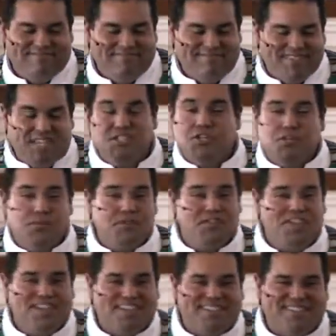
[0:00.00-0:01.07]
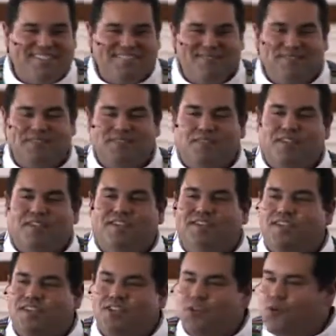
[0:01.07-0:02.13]
It's a new thing.
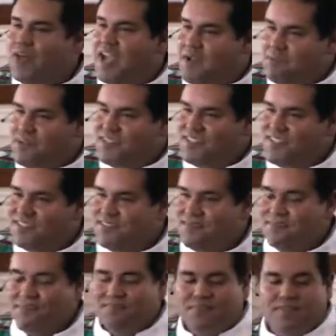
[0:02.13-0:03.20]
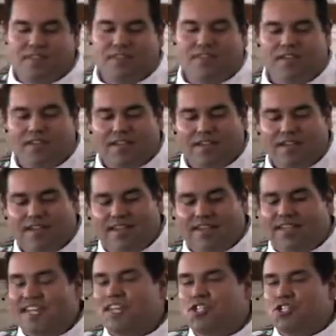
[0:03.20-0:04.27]
You know what happens?
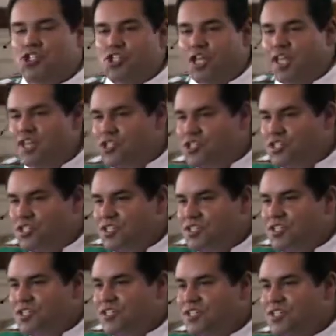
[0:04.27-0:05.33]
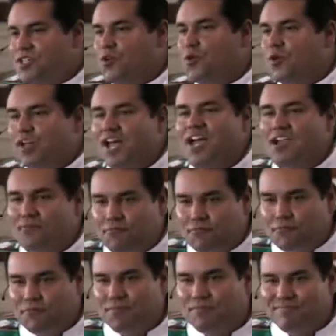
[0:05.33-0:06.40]
It changes your
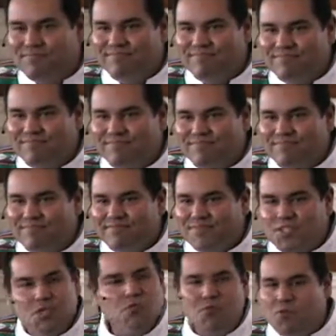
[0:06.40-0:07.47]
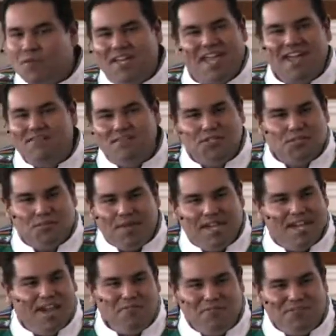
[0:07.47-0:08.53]
life. You only have so
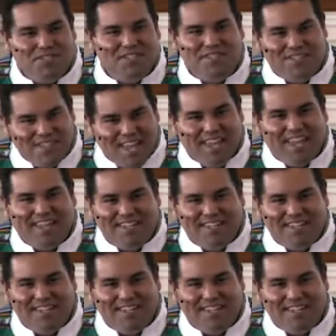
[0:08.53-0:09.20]
many hours in the day.